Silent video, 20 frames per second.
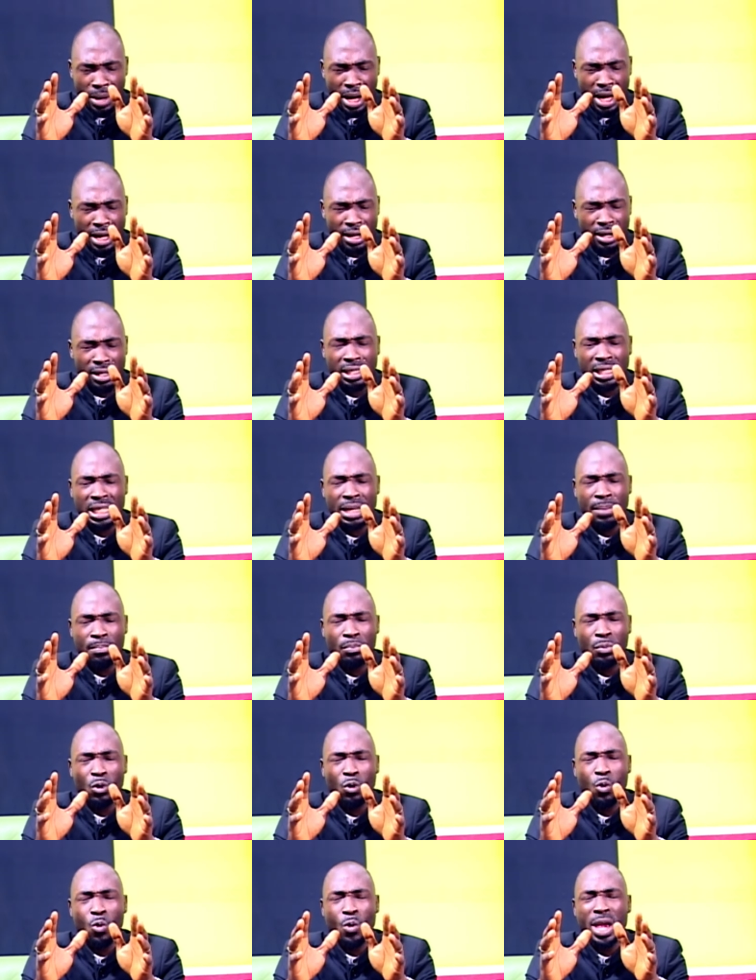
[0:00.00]
By this
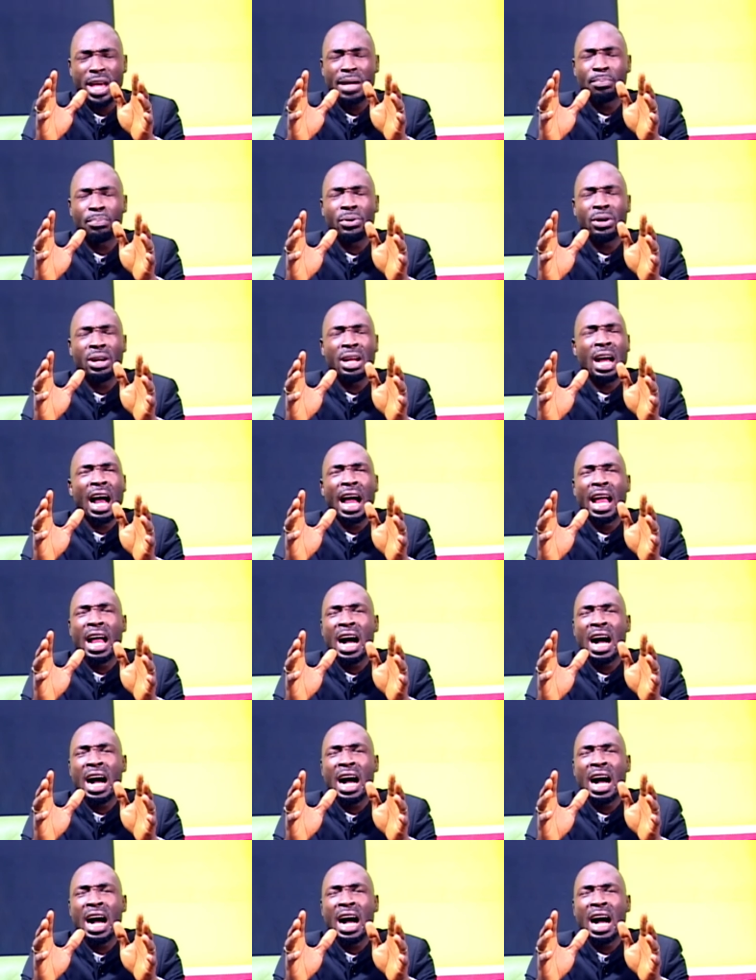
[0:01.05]
simple, weak prayer